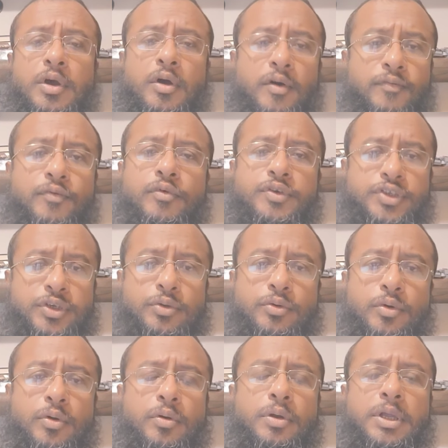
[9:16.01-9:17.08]
Of course, you
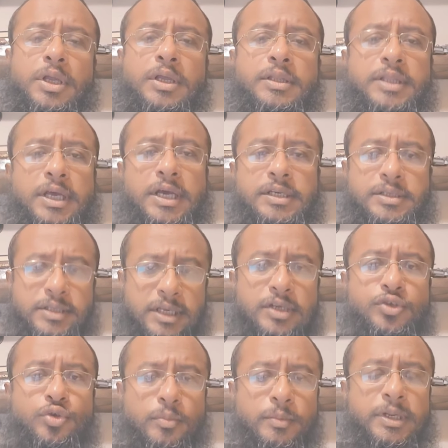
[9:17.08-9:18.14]
know that there are
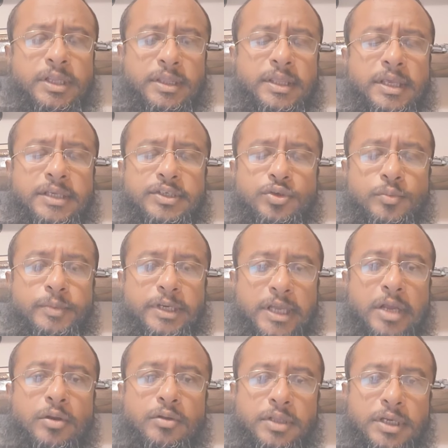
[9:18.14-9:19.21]
so many things to be
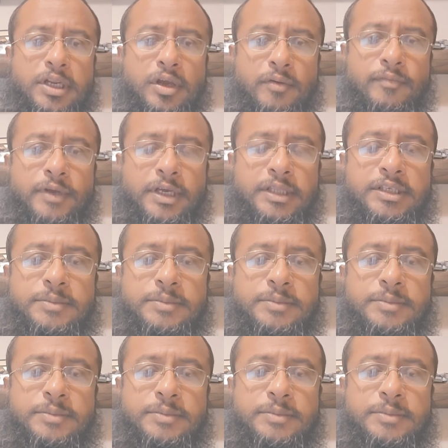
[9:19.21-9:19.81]
done on the day of Eid,